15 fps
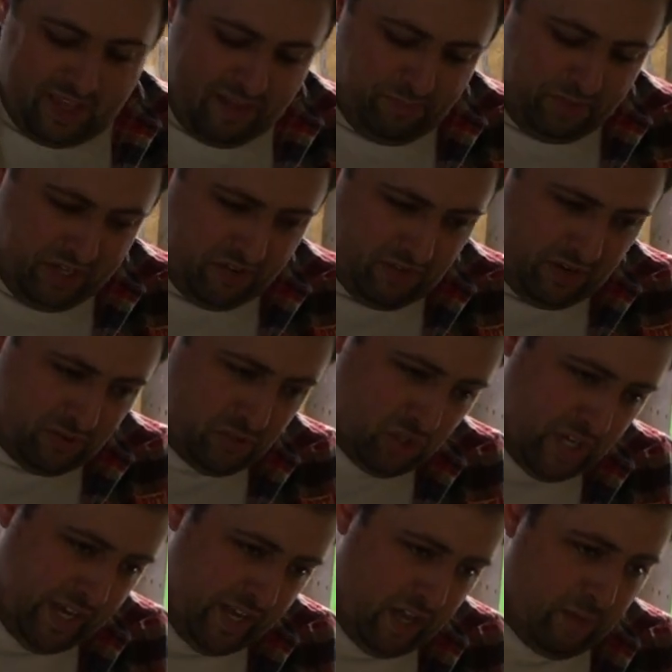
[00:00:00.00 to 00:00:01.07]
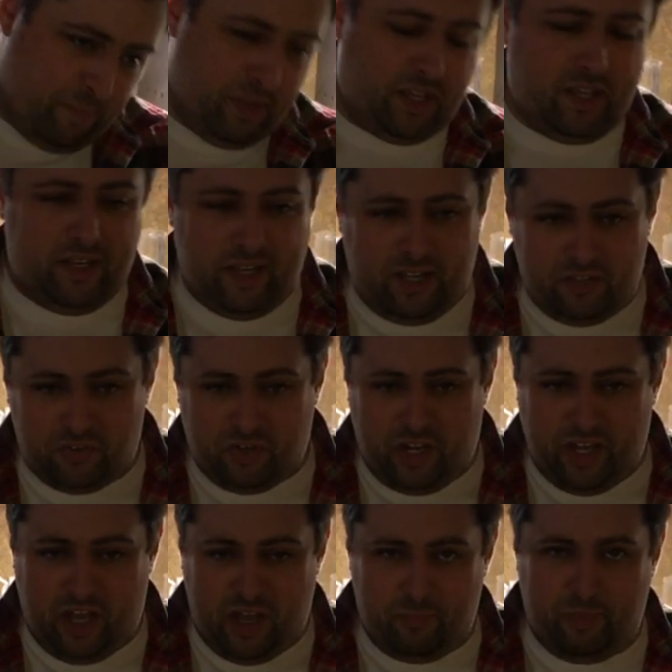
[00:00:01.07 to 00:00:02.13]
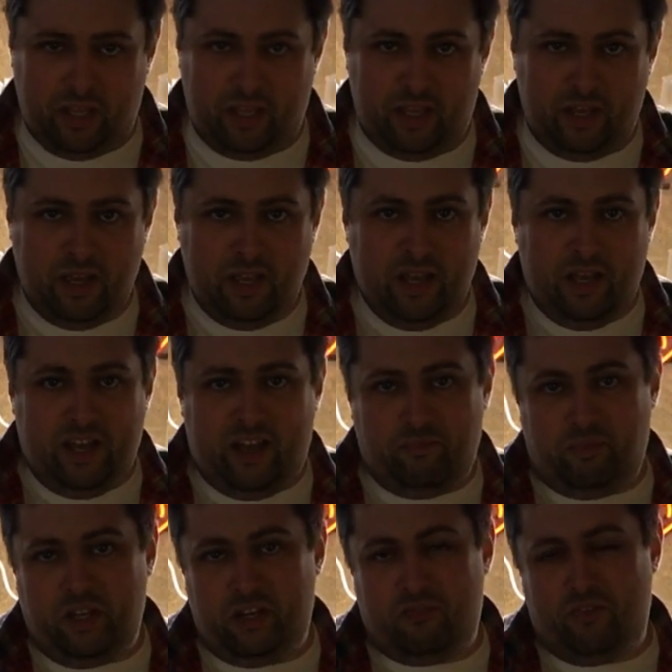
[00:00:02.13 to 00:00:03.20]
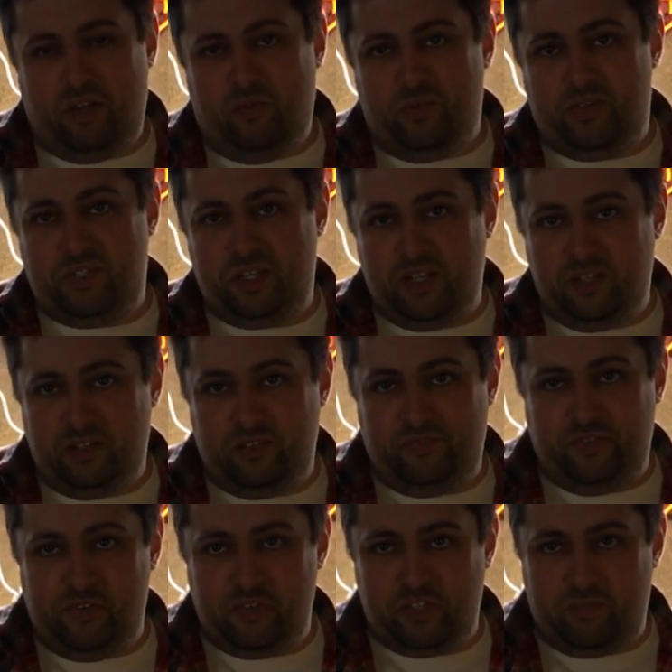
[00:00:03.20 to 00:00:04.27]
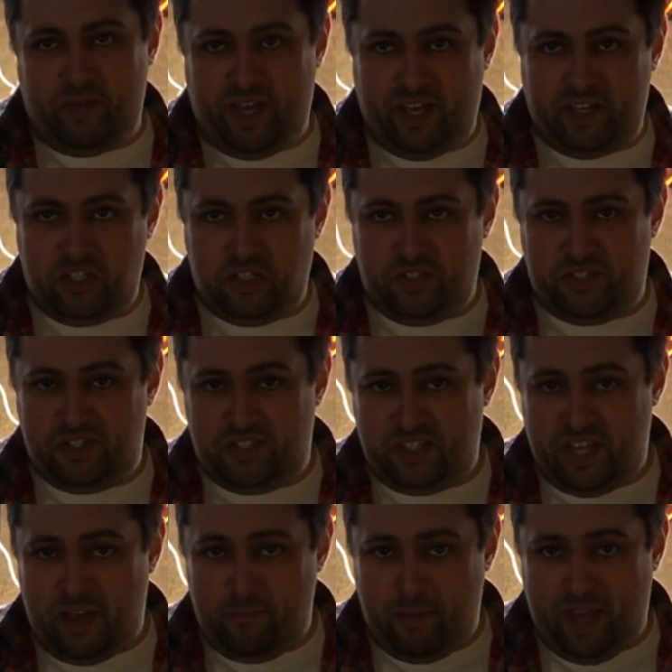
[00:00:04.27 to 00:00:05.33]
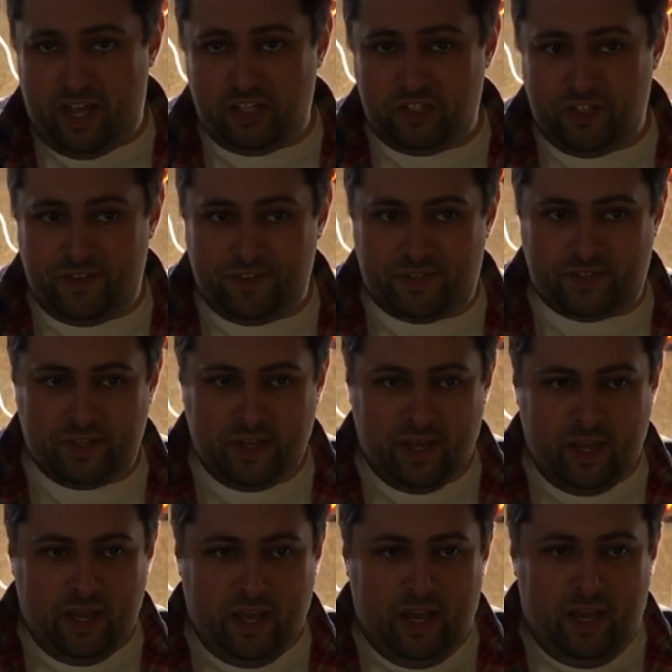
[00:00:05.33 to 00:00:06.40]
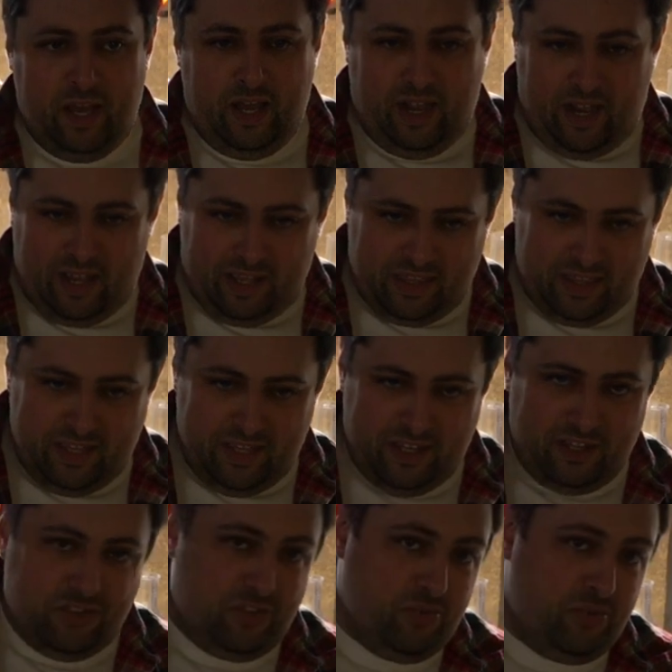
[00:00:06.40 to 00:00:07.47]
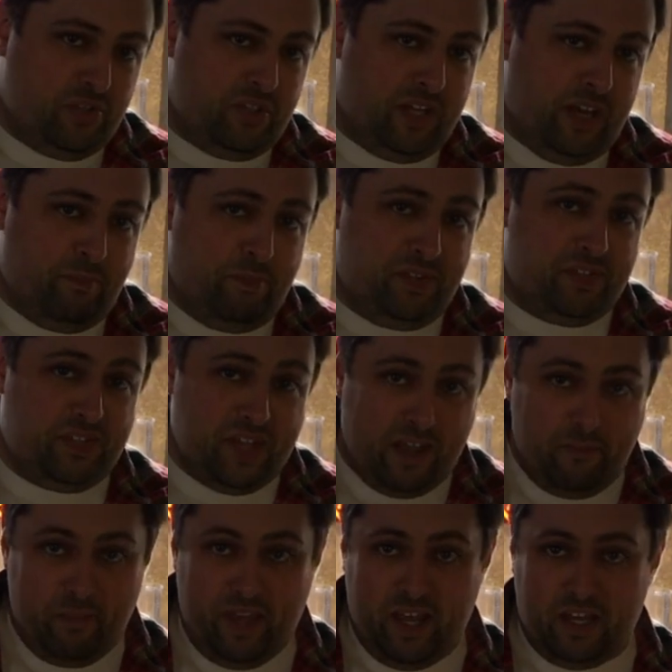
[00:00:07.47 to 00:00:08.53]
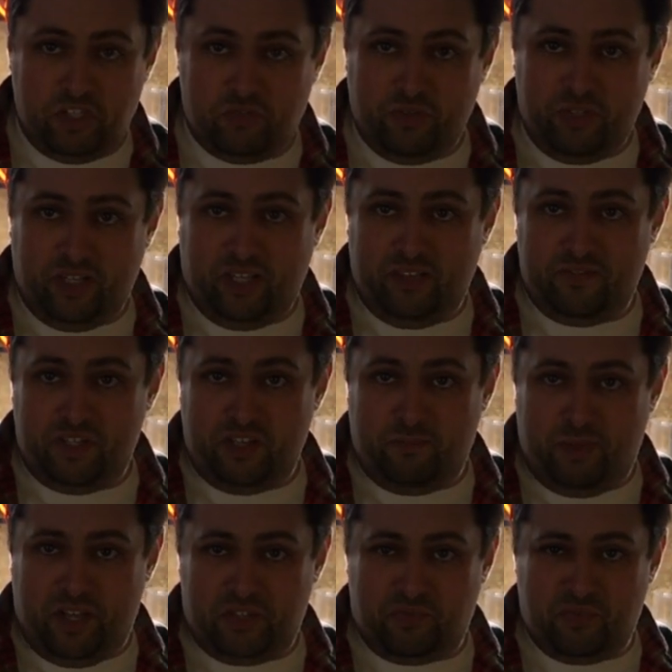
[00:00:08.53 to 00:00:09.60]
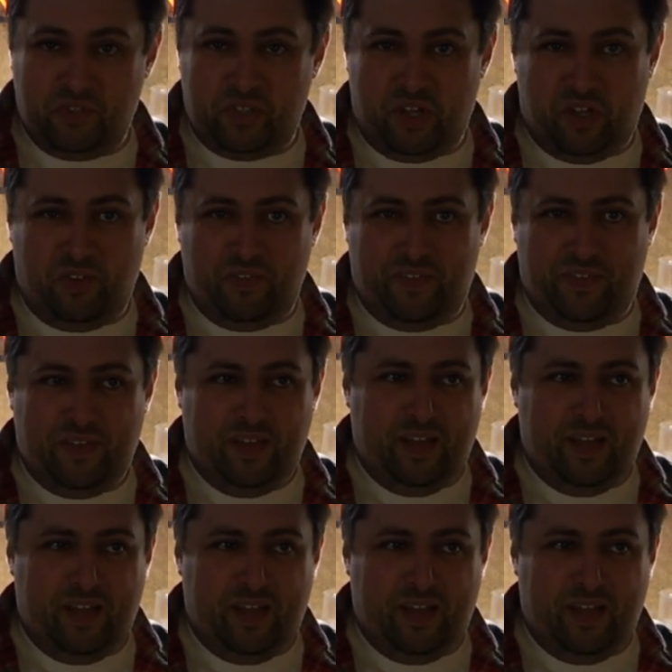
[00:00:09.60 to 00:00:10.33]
I played around with dry hopping it, not dry hopping it. I played around with single infusion mashes and step mashes. I think a two-step step mash really gives you the best result.